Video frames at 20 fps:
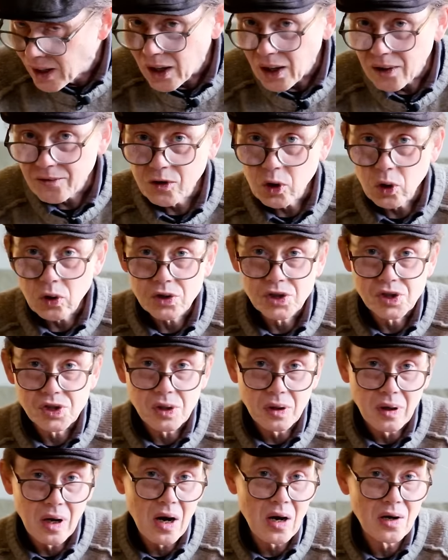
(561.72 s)
Of course,
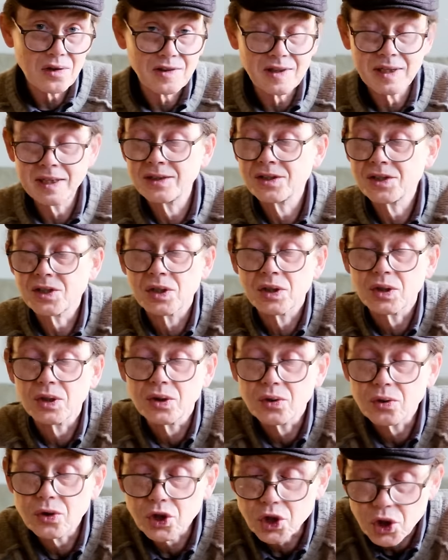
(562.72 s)
there are things that
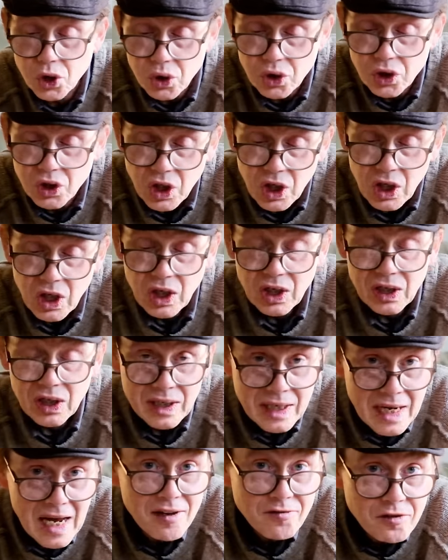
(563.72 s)
you should
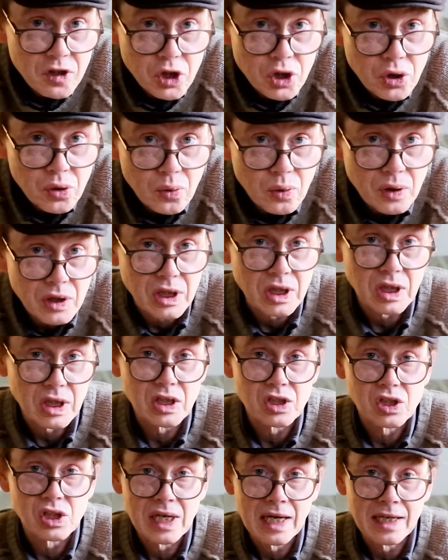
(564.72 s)
never do with
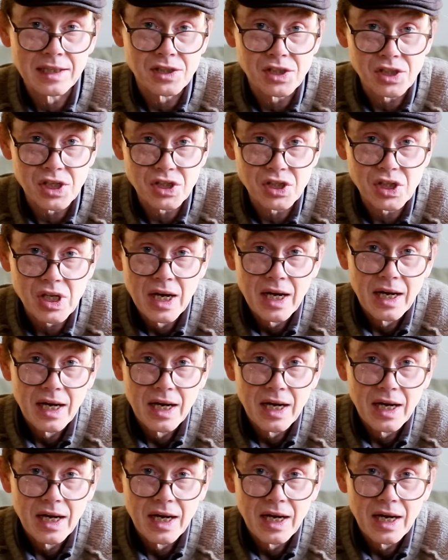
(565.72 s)
these lenses.